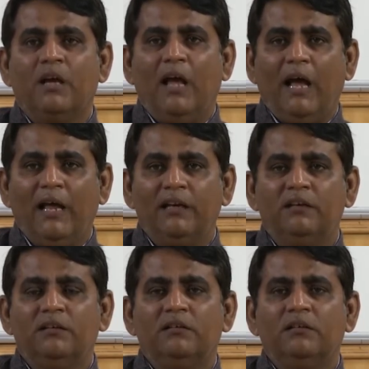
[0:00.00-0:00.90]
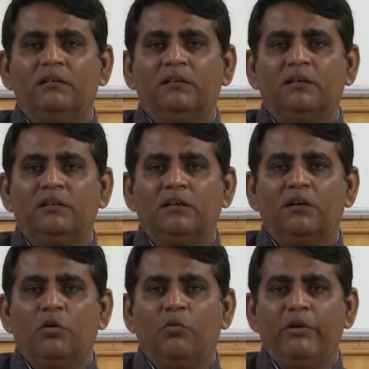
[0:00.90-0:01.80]
and
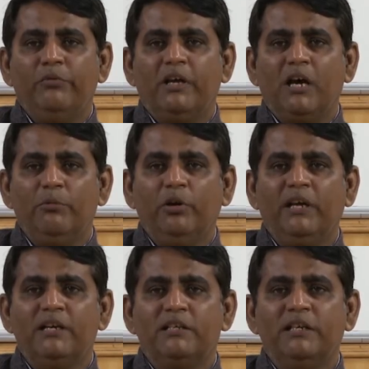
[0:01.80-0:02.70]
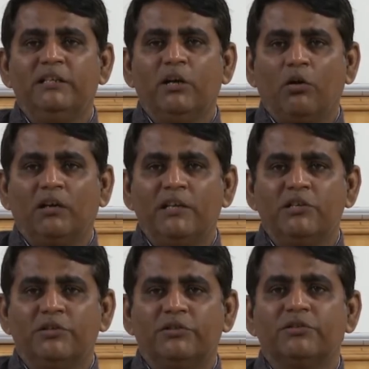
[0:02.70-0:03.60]
when we communicate in the
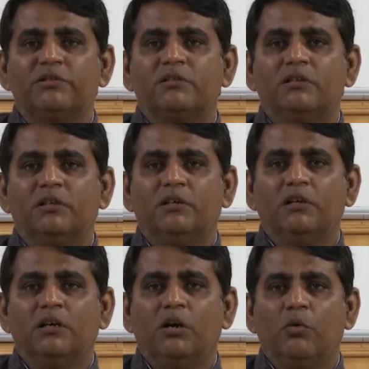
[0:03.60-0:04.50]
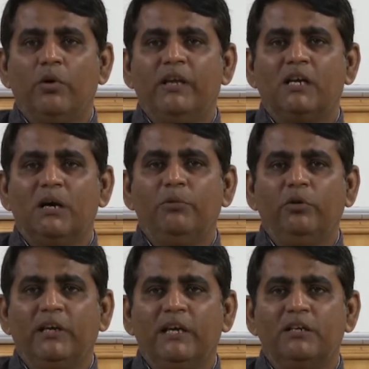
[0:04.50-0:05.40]
organizations, we
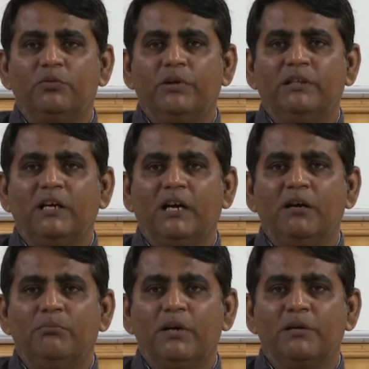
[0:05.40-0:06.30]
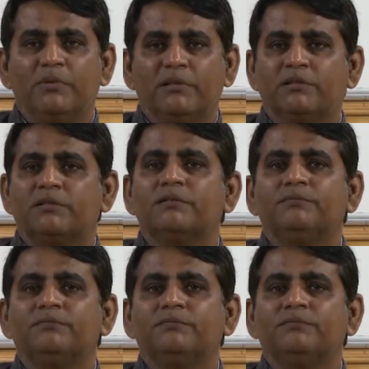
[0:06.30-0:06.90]
communicate with a purpose.